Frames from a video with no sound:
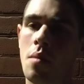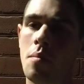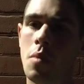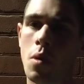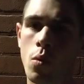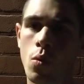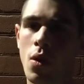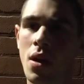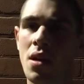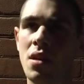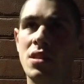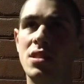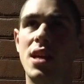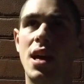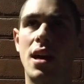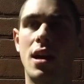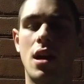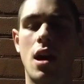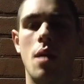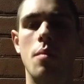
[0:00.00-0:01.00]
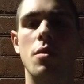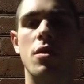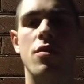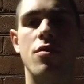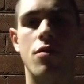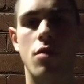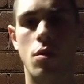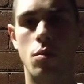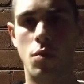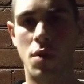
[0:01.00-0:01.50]
But where is that coming
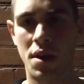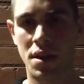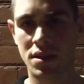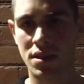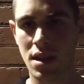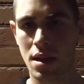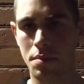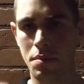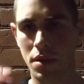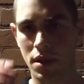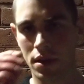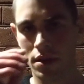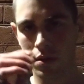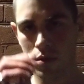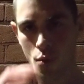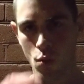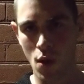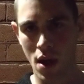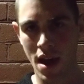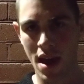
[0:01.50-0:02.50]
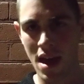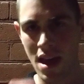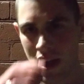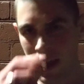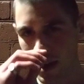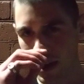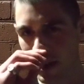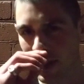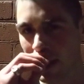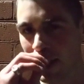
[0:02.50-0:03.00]
from? Where is
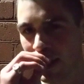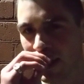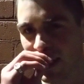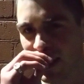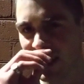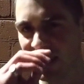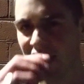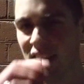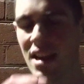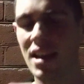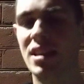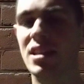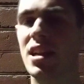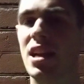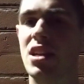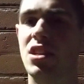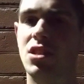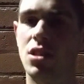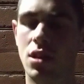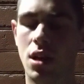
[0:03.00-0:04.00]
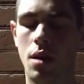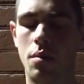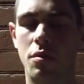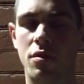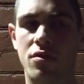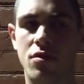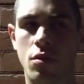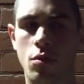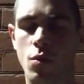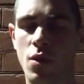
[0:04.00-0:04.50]
that intention
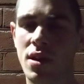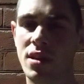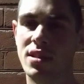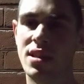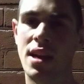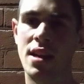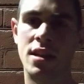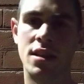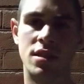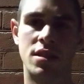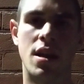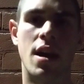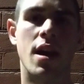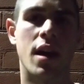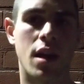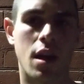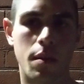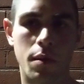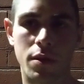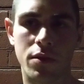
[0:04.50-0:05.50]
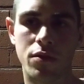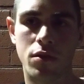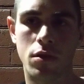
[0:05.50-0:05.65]
coming from? Where is that desire coming